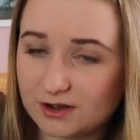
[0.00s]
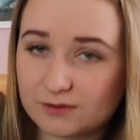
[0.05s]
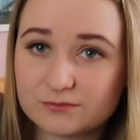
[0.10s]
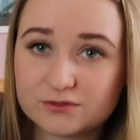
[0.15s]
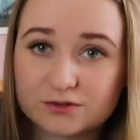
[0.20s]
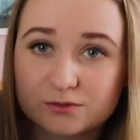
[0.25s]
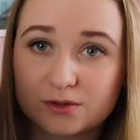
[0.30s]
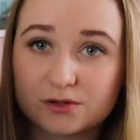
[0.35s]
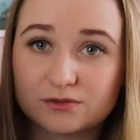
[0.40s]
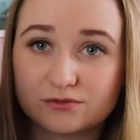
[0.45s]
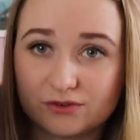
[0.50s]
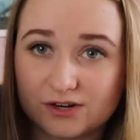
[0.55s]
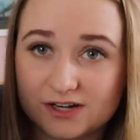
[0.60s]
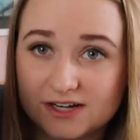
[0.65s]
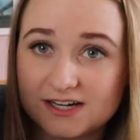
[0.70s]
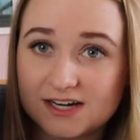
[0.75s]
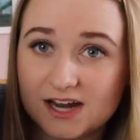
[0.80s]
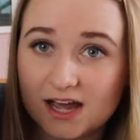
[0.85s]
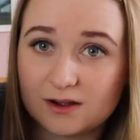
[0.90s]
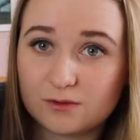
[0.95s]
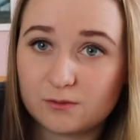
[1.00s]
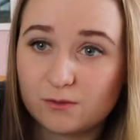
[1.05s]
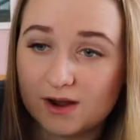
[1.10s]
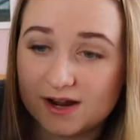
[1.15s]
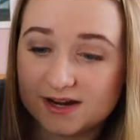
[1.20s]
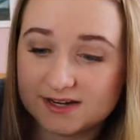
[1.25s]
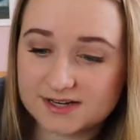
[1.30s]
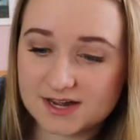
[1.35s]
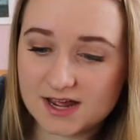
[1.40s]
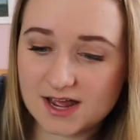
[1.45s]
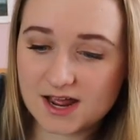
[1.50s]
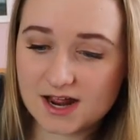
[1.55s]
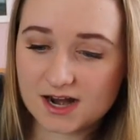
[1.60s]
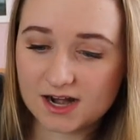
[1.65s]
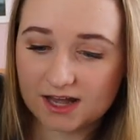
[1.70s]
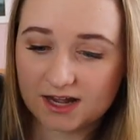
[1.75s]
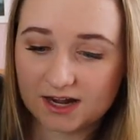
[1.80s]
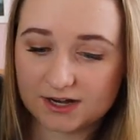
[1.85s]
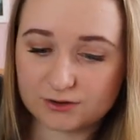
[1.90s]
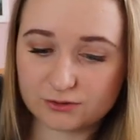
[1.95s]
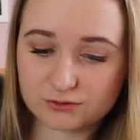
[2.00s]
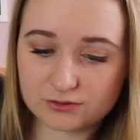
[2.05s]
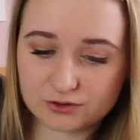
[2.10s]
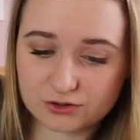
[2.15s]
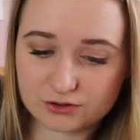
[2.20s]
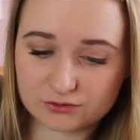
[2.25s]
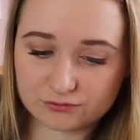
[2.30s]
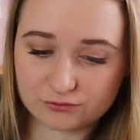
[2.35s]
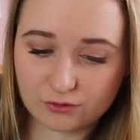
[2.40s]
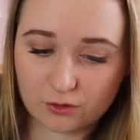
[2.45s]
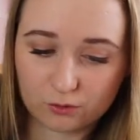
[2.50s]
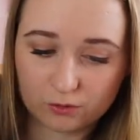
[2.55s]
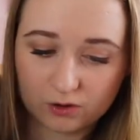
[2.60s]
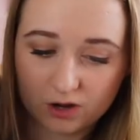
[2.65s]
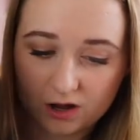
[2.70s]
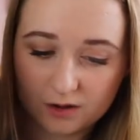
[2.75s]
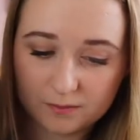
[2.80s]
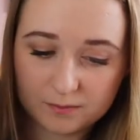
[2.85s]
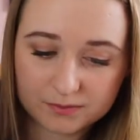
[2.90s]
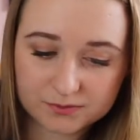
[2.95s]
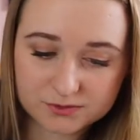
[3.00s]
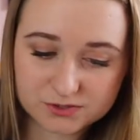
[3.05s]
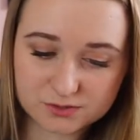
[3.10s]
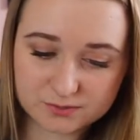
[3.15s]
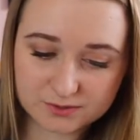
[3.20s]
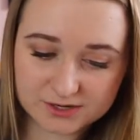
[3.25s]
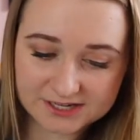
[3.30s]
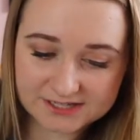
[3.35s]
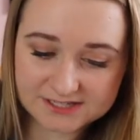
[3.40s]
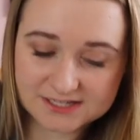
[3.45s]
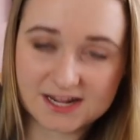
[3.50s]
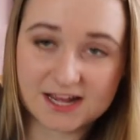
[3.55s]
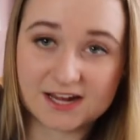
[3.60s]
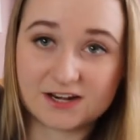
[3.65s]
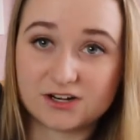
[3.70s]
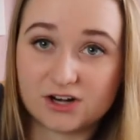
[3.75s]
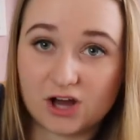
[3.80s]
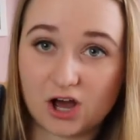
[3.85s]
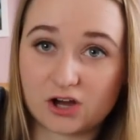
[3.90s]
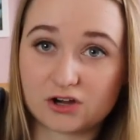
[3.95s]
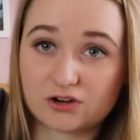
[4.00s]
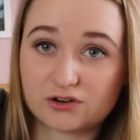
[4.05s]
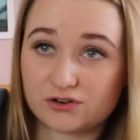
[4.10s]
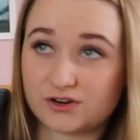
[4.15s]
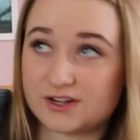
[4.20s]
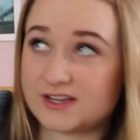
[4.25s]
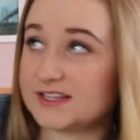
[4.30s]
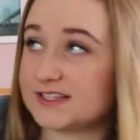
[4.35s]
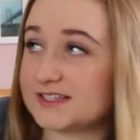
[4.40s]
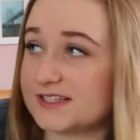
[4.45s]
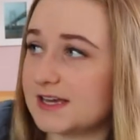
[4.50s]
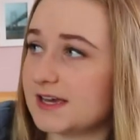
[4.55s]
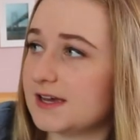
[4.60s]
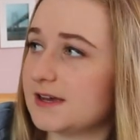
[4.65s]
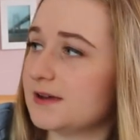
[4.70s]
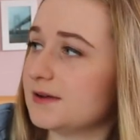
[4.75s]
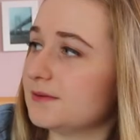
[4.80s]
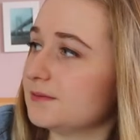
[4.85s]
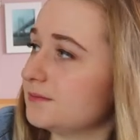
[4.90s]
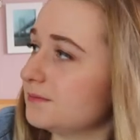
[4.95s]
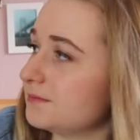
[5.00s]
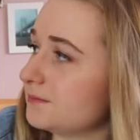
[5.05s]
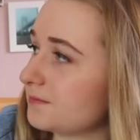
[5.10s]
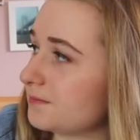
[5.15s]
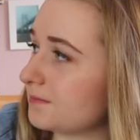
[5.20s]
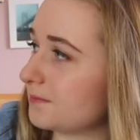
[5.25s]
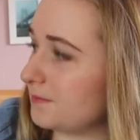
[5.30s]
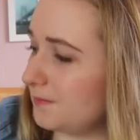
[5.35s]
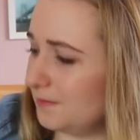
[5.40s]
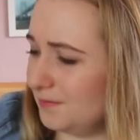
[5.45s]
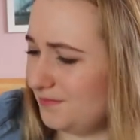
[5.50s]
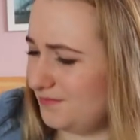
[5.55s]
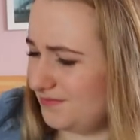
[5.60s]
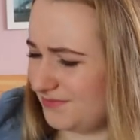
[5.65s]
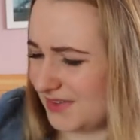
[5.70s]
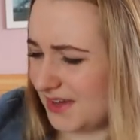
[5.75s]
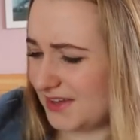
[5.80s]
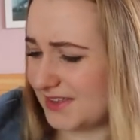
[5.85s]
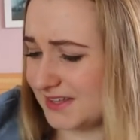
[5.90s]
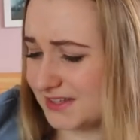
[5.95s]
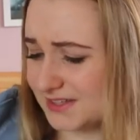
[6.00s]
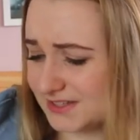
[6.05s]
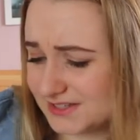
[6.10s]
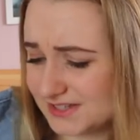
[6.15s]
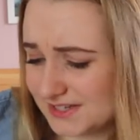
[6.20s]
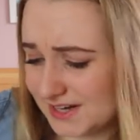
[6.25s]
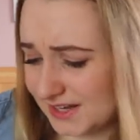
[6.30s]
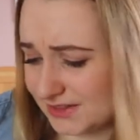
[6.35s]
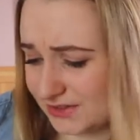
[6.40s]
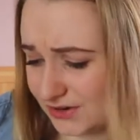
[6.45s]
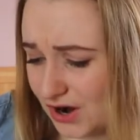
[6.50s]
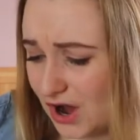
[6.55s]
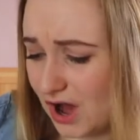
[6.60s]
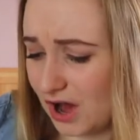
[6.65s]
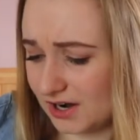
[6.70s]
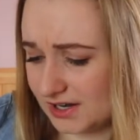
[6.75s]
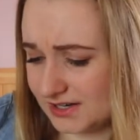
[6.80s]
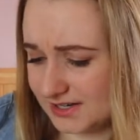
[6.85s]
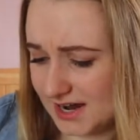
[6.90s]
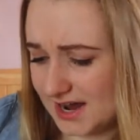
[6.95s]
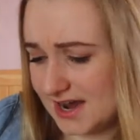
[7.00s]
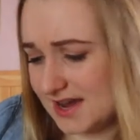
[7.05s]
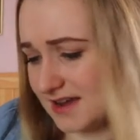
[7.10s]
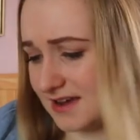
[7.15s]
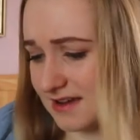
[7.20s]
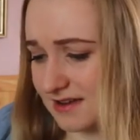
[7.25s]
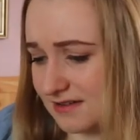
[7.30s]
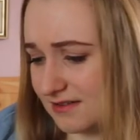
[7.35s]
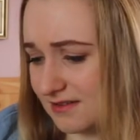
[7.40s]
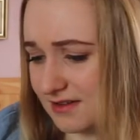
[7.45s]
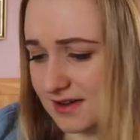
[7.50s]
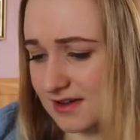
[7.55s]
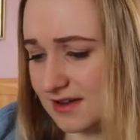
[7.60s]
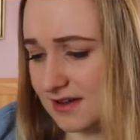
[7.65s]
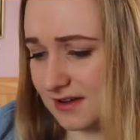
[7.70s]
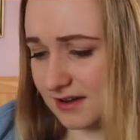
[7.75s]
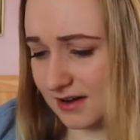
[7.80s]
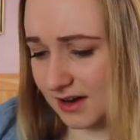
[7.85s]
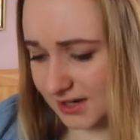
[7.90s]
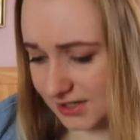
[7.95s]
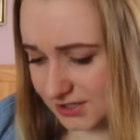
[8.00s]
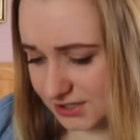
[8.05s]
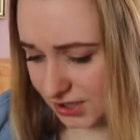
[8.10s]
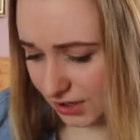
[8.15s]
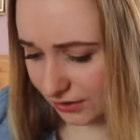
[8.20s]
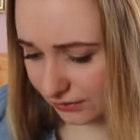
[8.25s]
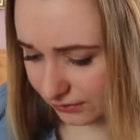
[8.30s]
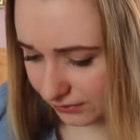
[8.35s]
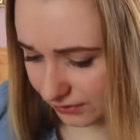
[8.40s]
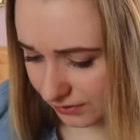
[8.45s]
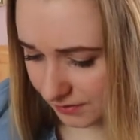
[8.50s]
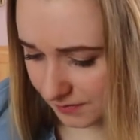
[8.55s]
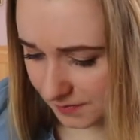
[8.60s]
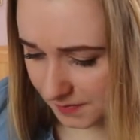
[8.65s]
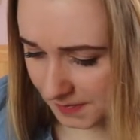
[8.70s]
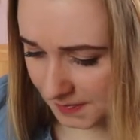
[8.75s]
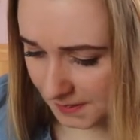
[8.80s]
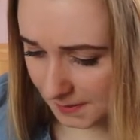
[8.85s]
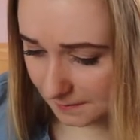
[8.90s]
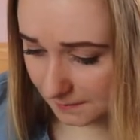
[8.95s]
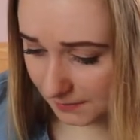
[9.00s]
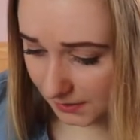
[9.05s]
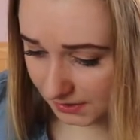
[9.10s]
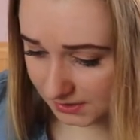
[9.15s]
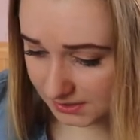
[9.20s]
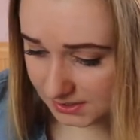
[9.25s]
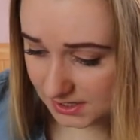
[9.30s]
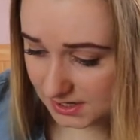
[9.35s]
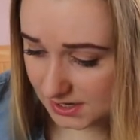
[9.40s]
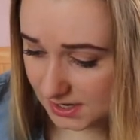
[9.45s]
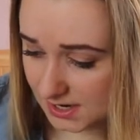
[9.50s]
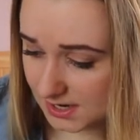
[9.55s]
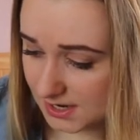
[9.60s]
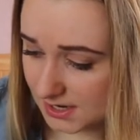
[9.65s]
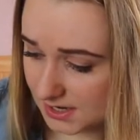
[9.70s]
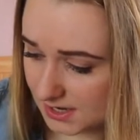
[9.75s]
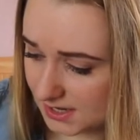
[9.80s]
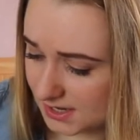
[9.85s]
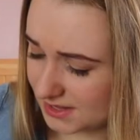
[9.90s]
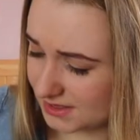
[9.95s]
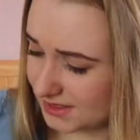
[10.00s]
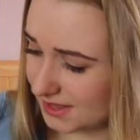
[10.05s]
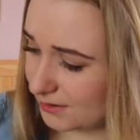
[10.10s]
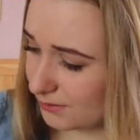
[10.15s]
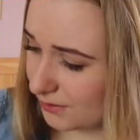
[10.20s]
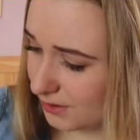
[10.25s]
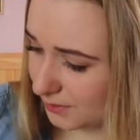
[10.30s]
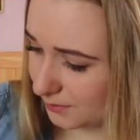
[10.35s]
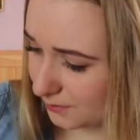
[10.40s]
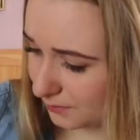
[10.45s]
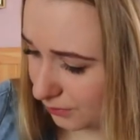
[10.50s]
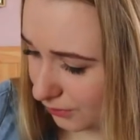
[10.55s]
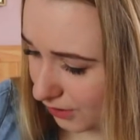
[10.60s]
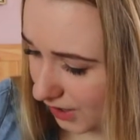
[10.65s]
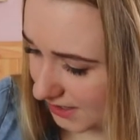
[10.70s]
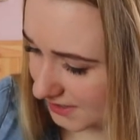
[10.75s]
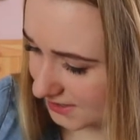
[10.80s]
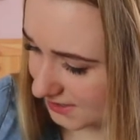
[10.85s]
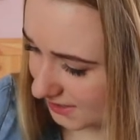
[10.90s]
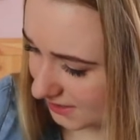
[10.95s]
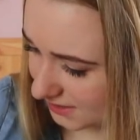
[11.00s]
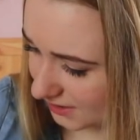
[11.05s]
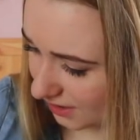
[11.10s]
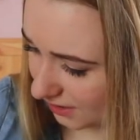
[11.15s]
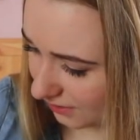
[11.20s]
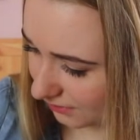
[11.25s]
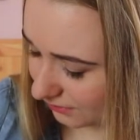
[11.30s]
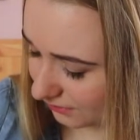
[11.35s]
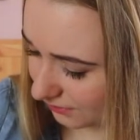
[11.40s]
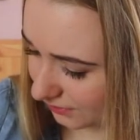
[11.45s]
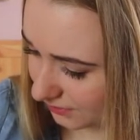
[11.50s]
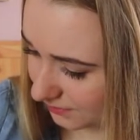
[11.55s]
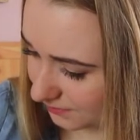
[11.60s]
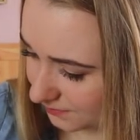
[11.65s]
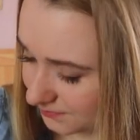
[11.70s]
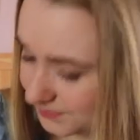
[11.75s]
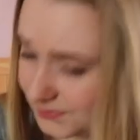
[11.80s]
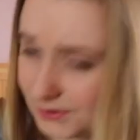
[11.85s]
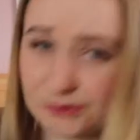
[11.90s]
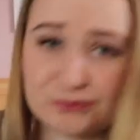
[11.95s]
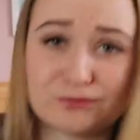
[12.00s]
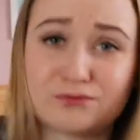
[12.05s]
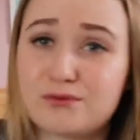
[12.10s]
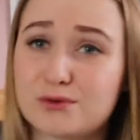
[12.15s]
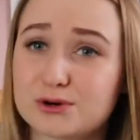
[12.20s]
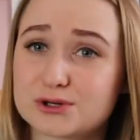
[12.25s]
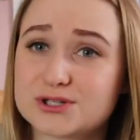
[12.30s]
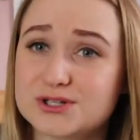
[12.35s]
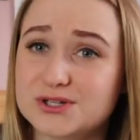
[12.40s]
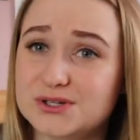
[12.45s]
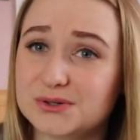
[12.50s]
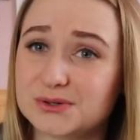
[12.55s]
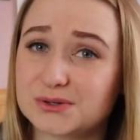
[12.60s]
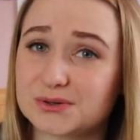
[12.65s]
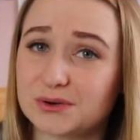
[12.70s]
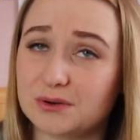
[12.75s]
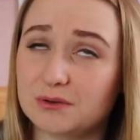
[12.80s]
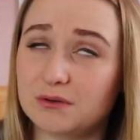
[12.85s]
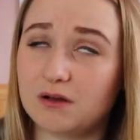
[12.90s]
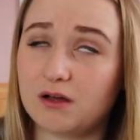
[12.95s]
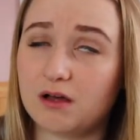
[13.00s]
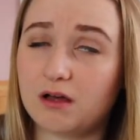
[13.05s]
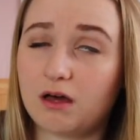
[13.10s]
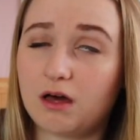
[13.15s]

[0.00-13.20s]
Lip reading: comfortable, really lightweight. Like, I know they're gonna roll up super easily and not crease. I think it's in like their holiday kind of stuff, but they were pricey enough. They're 40 euro.